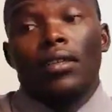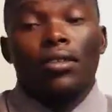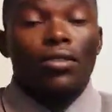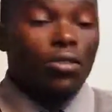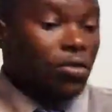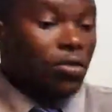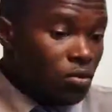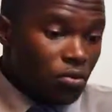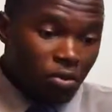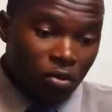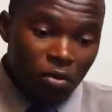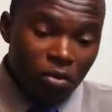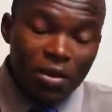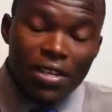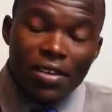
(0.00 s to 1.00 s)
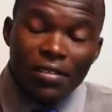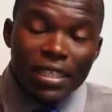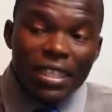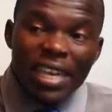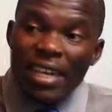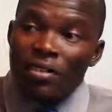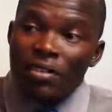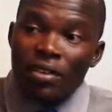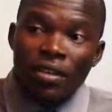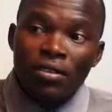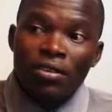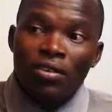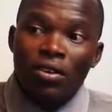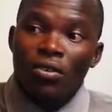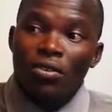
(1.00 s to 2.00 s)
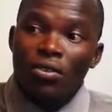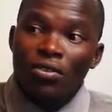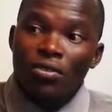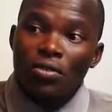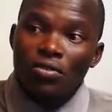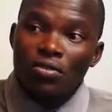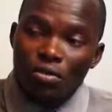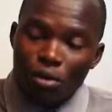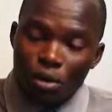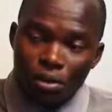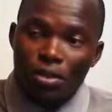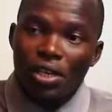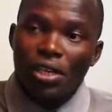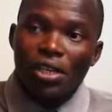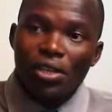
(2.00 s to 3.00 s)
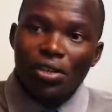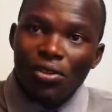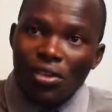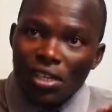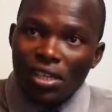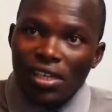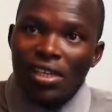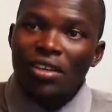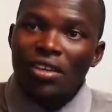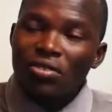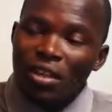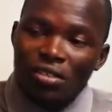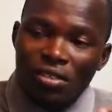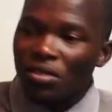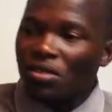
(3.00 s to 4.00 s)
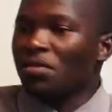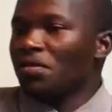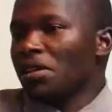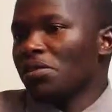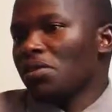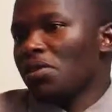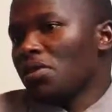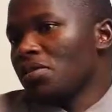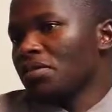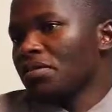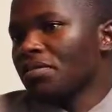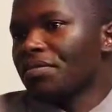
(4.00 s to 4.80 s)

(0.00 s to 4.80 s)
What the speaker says: So the moment you have a tight glucose control, you tend actually to do very well.